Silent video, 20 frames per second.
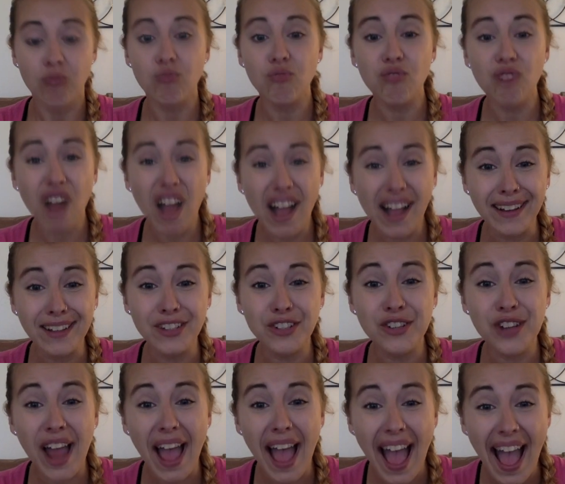Run,
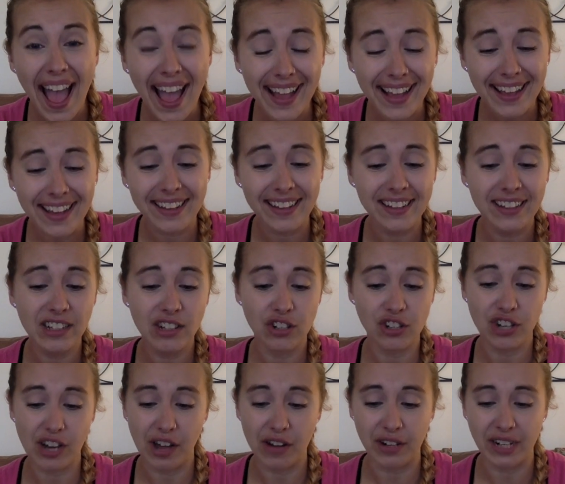Jack,
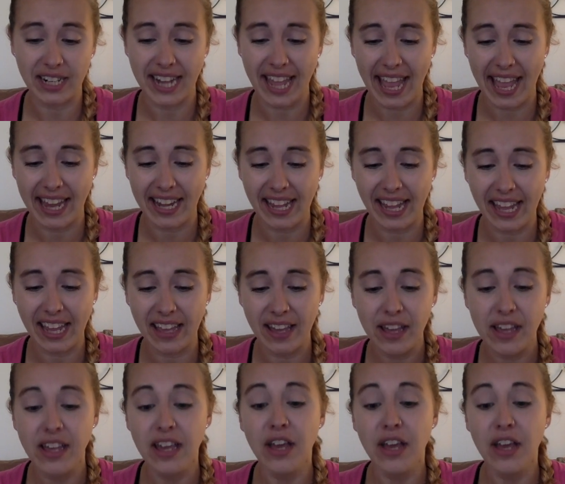shouted Annie.